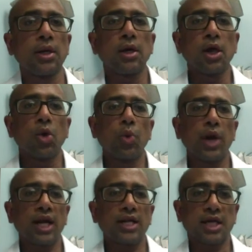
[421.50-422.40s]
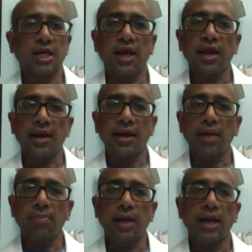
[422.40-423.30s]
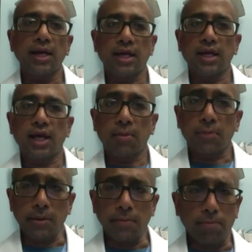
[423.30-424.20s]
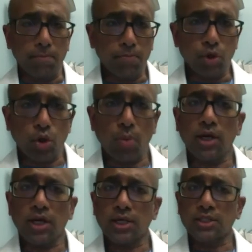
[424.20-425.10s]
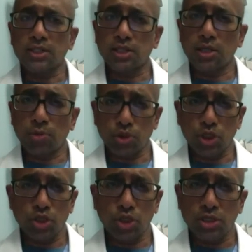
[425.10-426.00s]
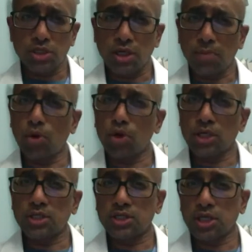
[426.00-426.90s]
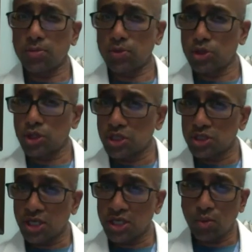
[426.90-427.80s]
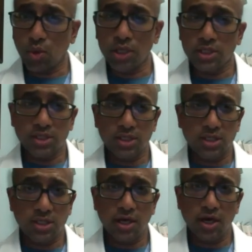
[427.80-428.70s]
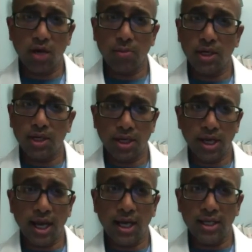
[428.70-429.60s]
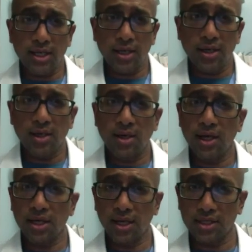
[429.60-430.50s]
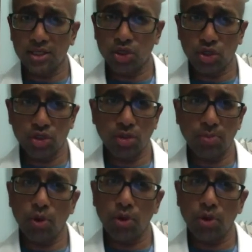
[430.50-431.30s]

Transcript: Where else can AI help? AI can help in robotic assisted procedures, remote assisted procedures, either voice assisted or augmented reality, clinical decision support.